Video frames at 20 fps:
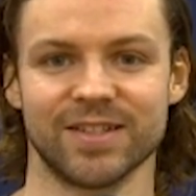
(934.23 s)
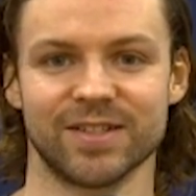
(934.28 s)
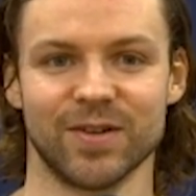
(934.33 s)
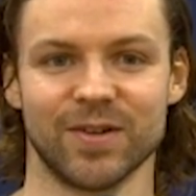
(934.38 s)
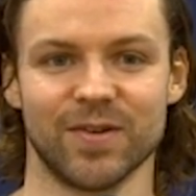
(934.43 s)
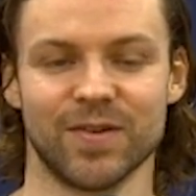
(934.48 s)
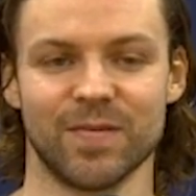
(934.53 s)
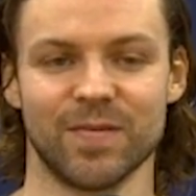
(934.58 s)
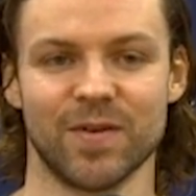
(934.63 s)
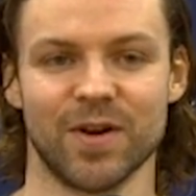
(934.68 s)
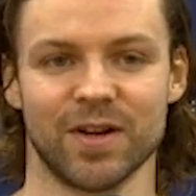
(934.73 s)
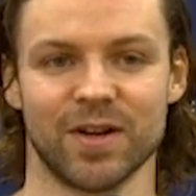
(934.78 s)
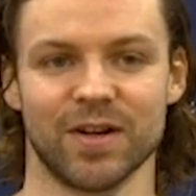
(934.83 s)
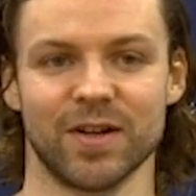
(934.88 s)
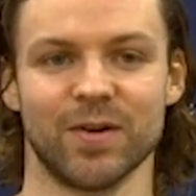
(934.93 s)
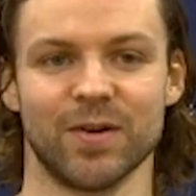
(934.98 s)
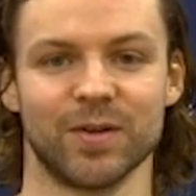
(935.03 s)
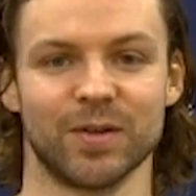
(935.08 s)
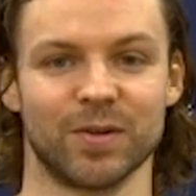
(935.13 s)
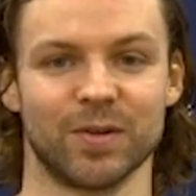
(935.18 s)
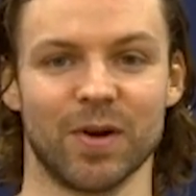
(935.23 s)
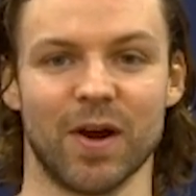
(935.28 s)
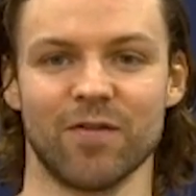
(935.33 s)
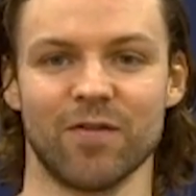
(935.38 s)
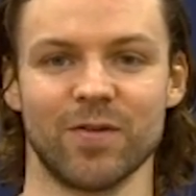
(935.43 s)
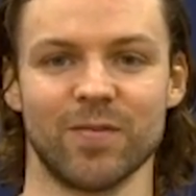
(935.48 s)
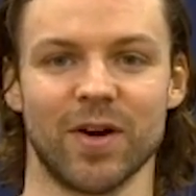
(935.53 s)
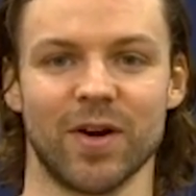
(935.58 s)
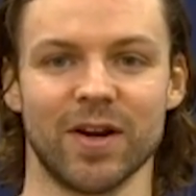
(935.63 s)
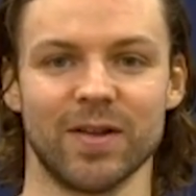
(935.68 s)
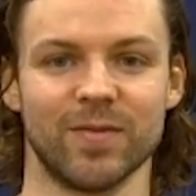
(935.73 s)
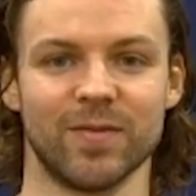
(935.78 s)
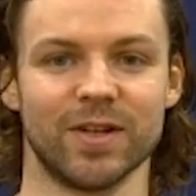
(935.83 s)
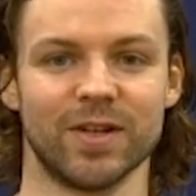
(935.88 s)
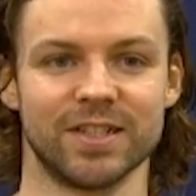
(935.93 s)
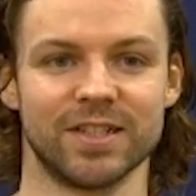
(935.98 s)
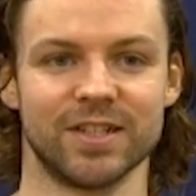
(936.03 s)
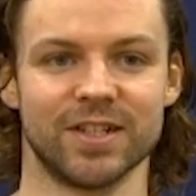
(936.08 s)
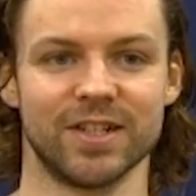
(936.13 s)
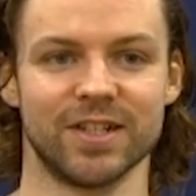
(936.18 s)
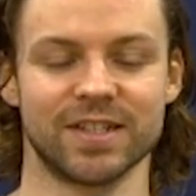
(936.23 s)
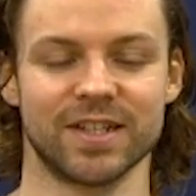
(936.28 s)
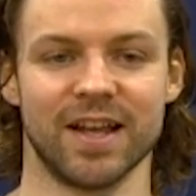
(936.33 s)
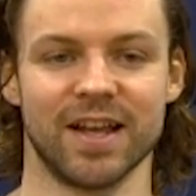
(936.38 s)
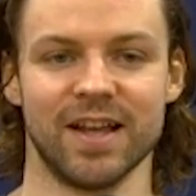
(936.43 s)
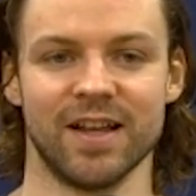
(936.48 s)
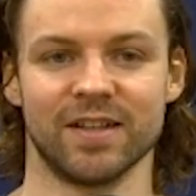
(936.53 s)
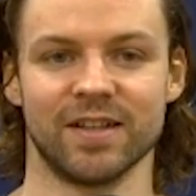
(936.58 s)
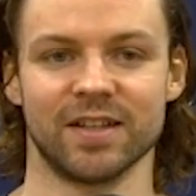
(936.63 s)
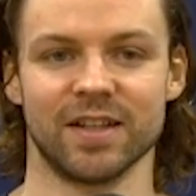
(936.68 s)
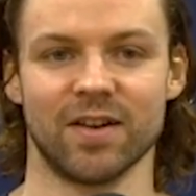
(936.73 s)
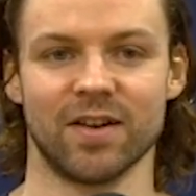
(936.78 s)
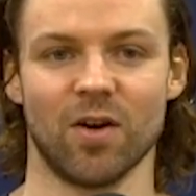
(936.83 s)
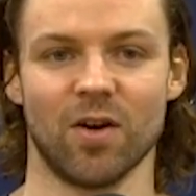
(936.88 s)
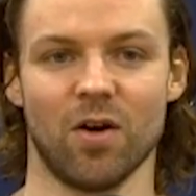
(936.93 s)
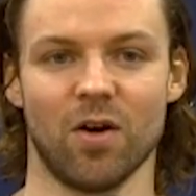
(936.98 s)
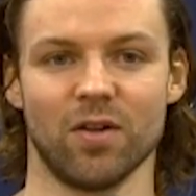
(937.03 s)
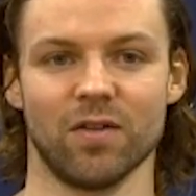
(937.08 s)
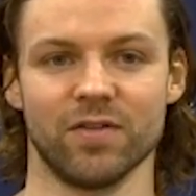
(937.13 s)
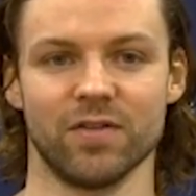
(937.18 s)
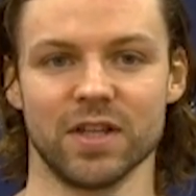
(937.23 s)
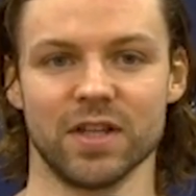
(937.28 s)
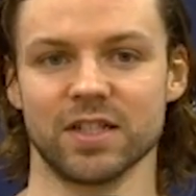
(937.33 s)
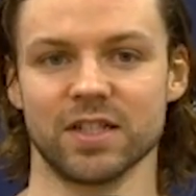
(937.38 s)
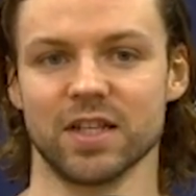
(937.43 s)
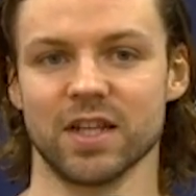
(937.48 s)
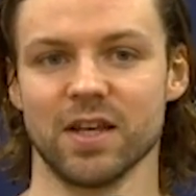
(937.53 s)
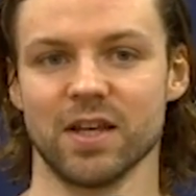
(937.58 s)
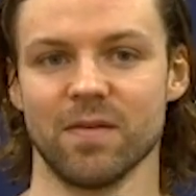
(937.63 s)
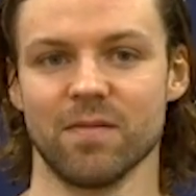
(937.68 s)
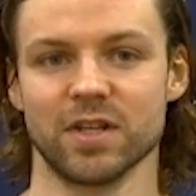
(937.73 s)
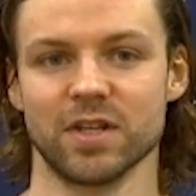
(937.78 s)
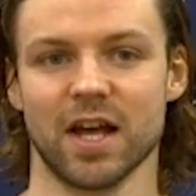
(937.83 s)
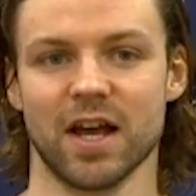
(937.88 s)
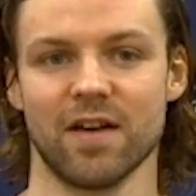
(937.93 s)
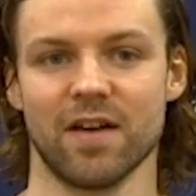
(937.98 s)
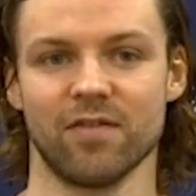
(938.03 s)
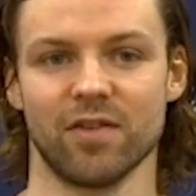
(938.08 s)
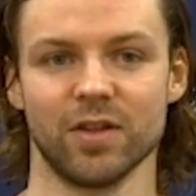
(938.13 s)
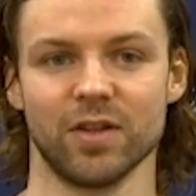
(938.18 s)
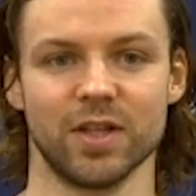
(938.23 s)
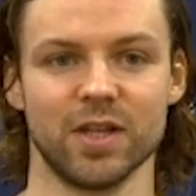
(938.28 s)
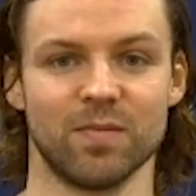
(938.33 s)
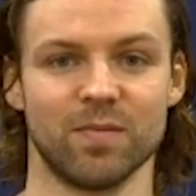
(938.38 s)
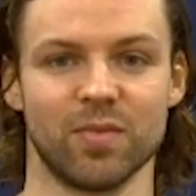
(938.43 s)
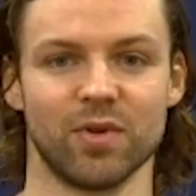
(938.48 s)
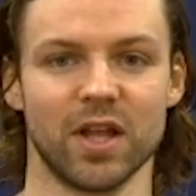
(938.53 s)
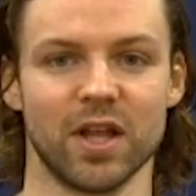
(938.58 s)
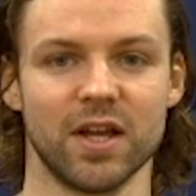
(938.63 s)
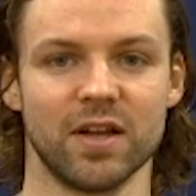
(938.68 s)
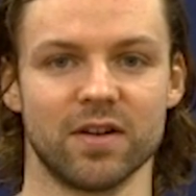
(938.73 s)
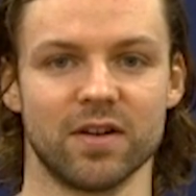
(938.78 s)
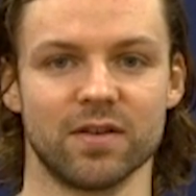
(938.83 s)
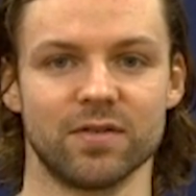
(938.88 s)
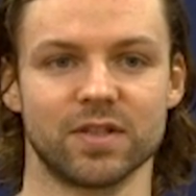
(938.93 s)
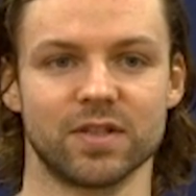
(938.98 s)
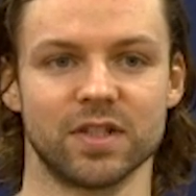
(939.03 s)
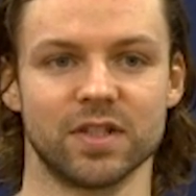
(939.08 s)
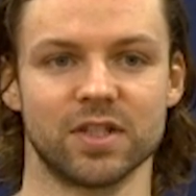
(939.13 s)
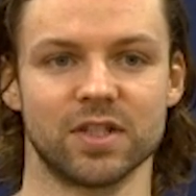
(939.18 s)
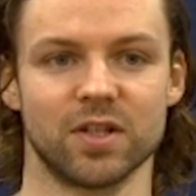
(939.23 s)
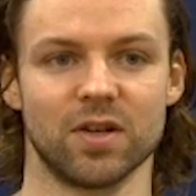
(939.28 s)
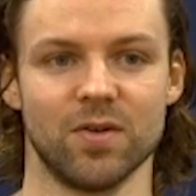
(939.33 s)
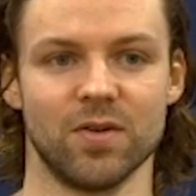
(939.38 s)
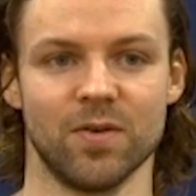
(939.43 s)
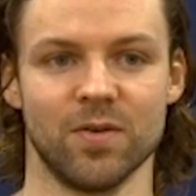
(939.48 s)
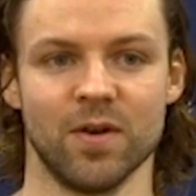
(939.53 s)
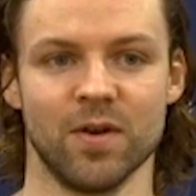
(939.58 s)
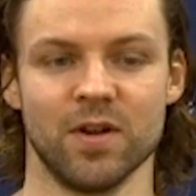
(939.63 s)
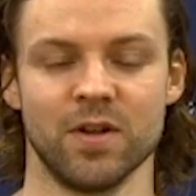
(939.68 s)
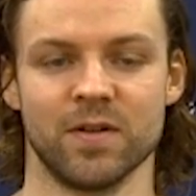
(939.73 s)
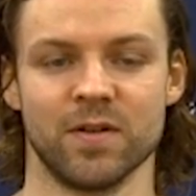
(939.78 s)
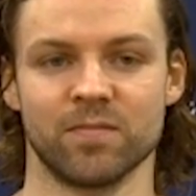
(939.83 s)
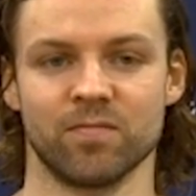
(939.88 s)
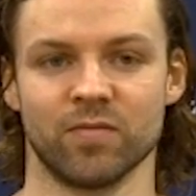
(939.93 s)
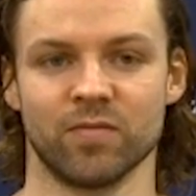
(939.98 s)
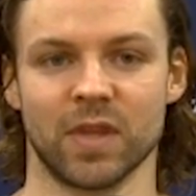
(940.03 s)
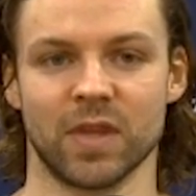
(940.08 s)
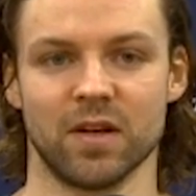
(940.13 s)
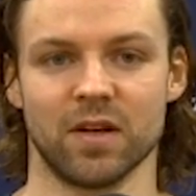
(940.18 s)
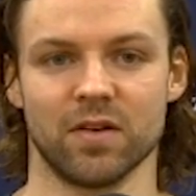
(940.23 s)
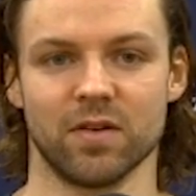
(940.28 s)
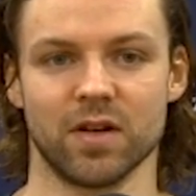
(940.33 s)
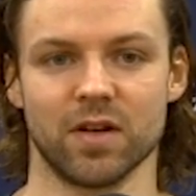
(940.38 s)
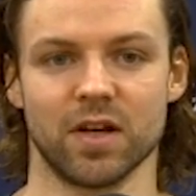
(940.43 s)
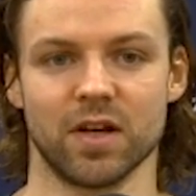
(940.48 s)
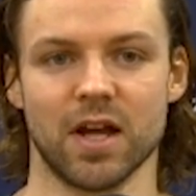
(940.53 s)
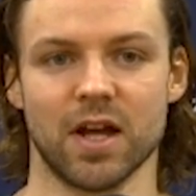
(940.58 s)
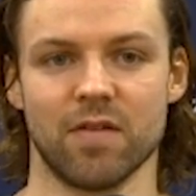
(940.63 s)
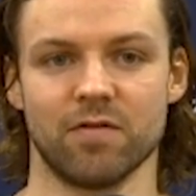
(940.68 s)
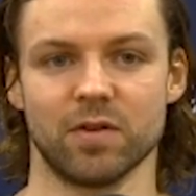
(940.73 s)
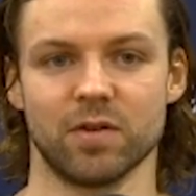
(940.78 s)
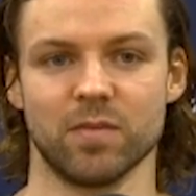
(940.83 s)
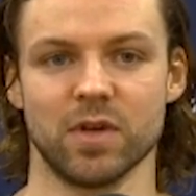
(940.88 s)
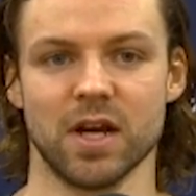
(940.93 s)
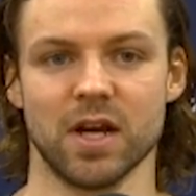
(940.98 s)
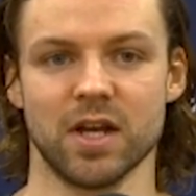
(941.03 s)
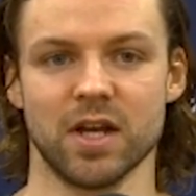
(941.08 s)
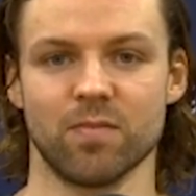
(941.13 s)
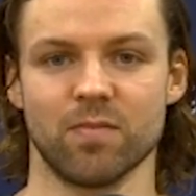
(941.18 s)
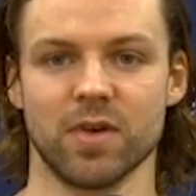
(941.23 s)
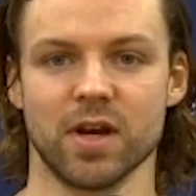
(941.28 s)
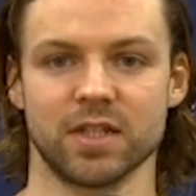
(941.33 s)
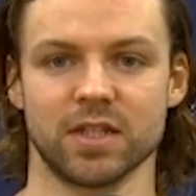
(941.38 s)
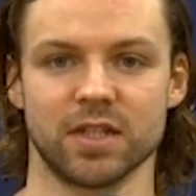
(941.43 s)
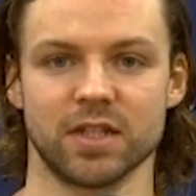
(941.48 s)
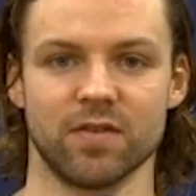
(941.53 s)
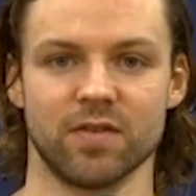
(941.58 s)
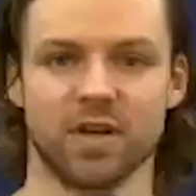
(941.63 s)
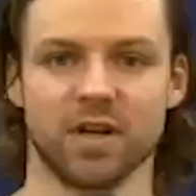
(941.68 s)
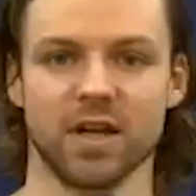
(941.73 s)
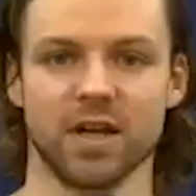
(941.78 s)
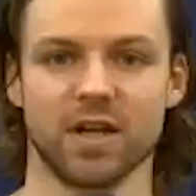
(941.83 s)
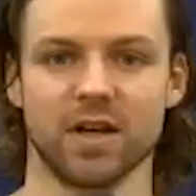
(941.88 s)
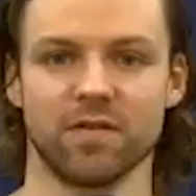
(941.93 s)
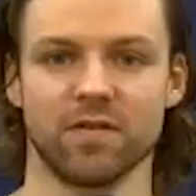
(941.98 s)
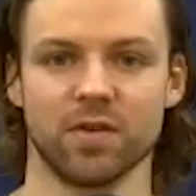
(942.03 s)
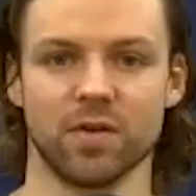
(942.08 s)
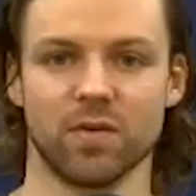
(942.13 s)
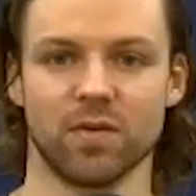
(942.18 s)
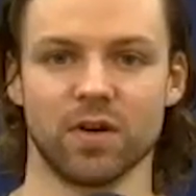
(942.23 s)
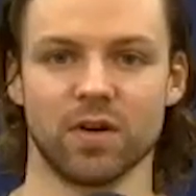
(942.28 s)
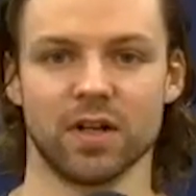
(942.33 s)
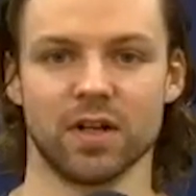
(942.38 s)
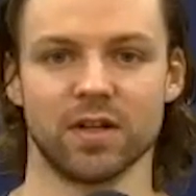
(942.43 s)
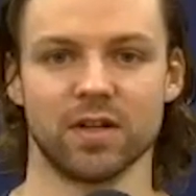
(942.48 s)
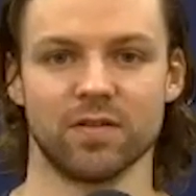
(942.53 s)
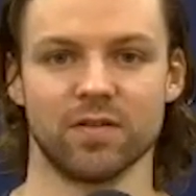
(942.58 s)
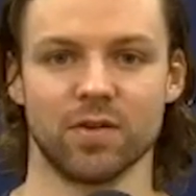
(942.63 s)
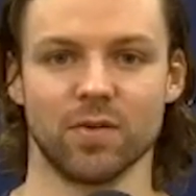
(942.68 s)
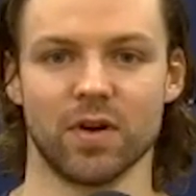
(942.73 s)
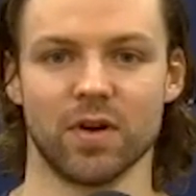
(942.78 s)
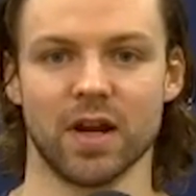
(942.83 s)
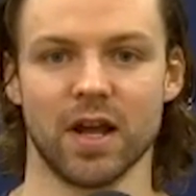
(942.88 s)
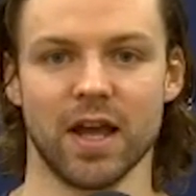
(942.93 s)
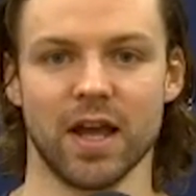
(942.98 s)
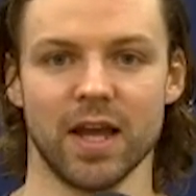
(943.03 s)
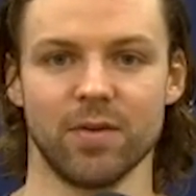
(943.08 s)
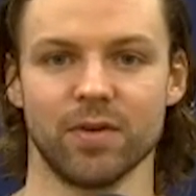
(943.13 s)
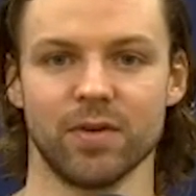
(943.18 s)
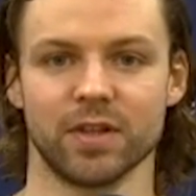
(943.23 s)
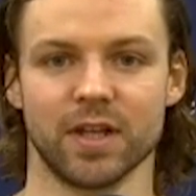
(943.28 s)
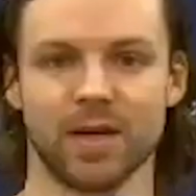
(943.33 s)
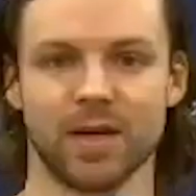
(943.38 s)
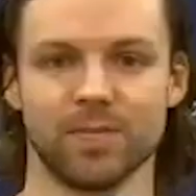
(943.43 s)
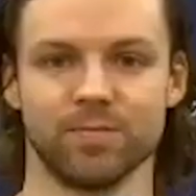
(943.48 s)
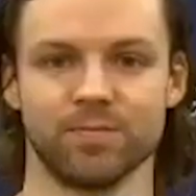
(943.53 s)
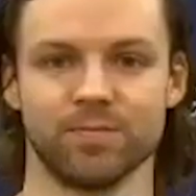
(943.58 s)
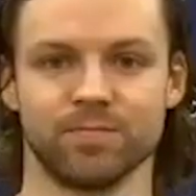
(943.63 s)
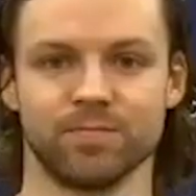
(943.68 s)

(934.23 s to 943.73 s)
So I'm not going to go through everybody, but it's just all of these teams have elite players. And so, you know, you're going to have to be at your best every night if you want to hang with them.